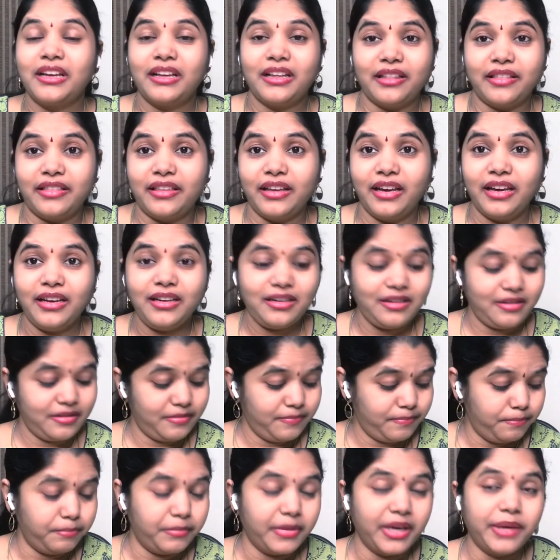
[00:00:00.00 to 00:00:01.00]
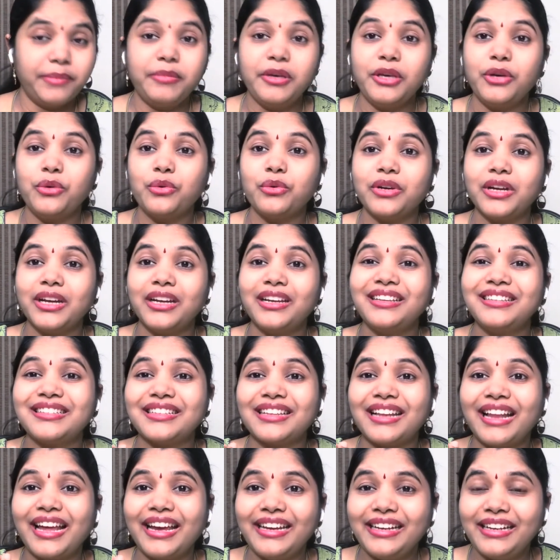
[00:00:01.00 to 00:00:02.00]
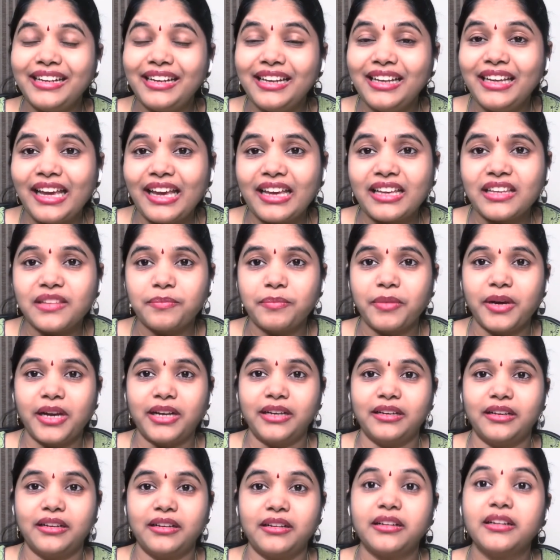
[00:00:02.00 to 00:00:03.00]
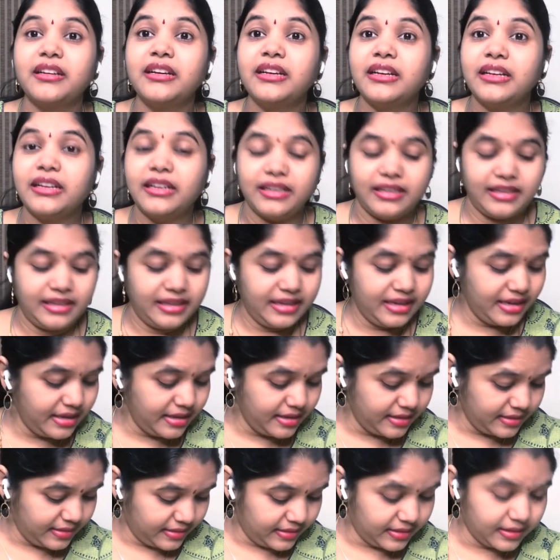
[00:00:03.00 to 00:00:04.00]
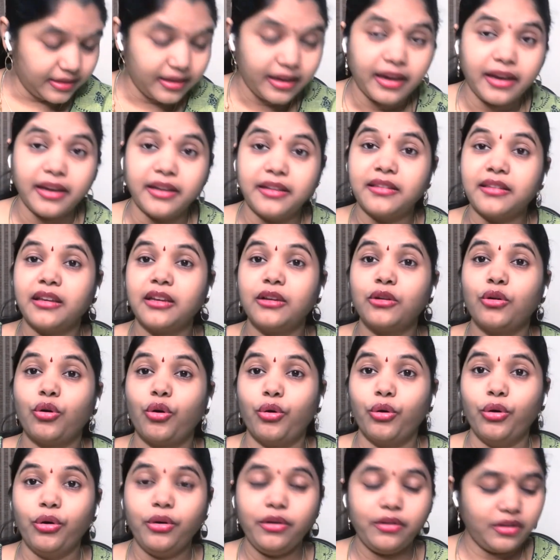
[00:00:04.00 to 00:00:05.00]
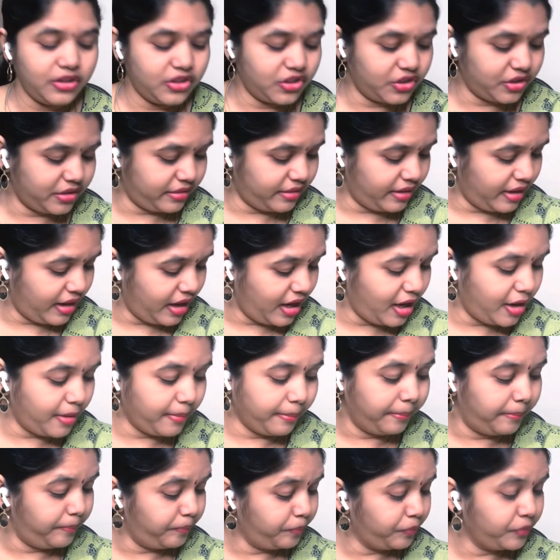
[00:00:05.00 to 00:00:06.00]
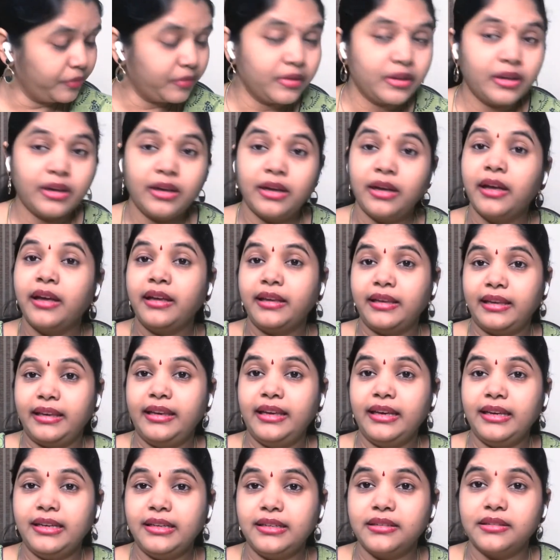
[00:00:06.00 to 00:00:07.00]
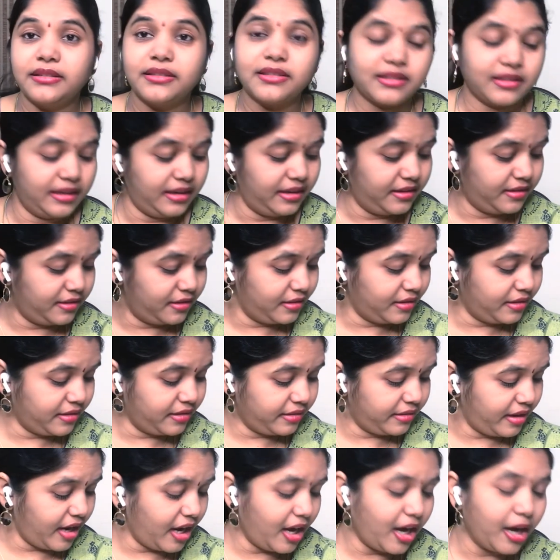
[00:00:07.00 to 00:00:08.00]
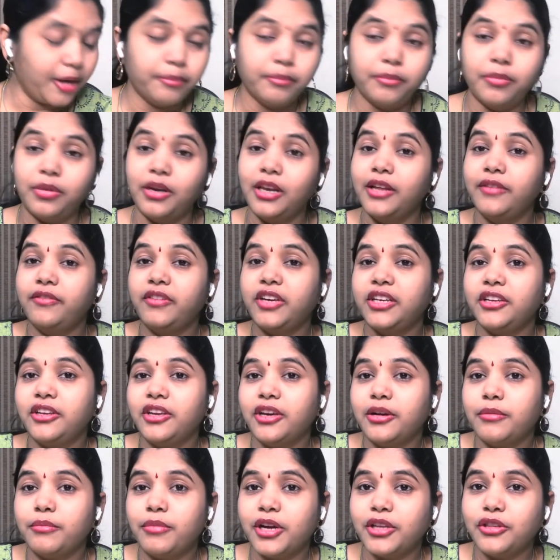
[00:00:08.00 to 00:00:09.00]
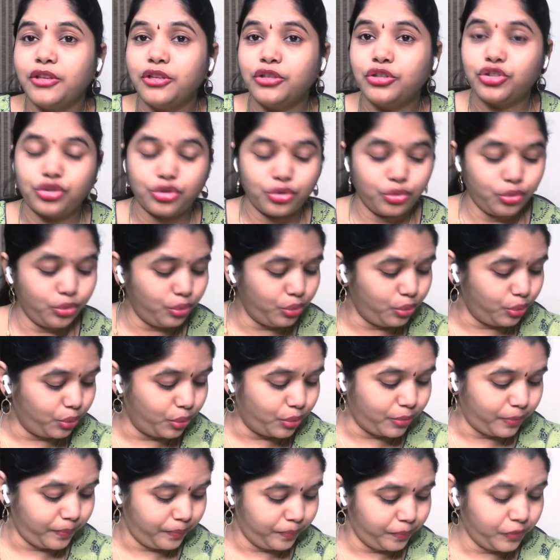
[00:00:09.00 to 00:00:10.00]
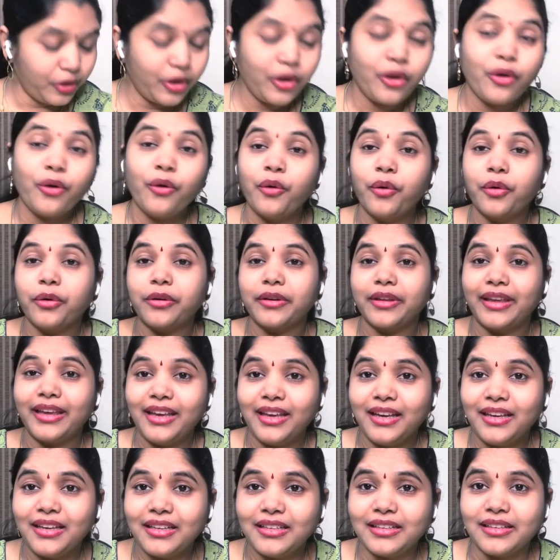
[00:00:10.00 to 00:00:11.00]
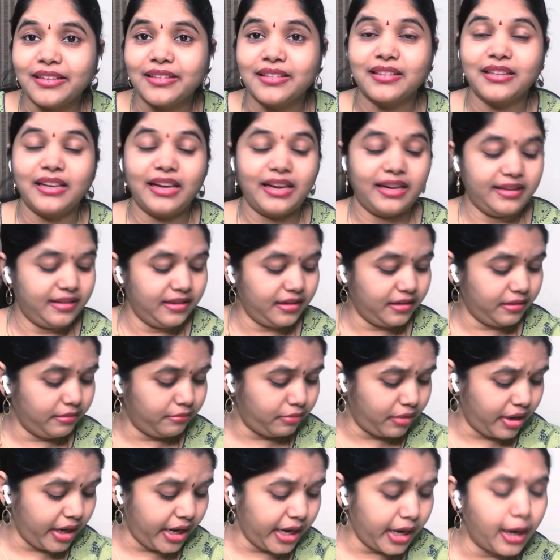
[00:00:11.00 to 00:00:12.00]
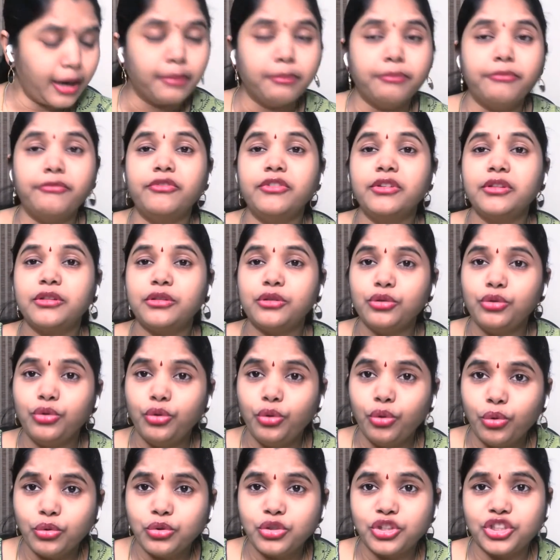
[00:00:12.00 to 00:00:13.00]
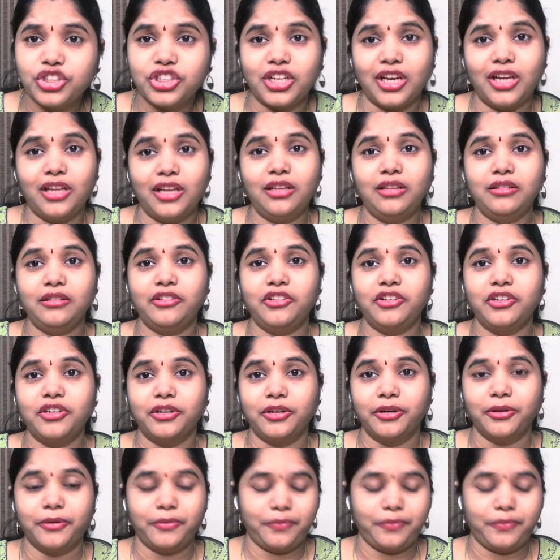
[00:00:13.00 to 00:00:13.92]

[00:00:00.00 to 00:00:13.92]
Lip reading: Then maybe you can slightly expand it. Yes, it's an orange crab. Yes, it's a crab living nearby the shore. Or yes, it's a crab with no shell here.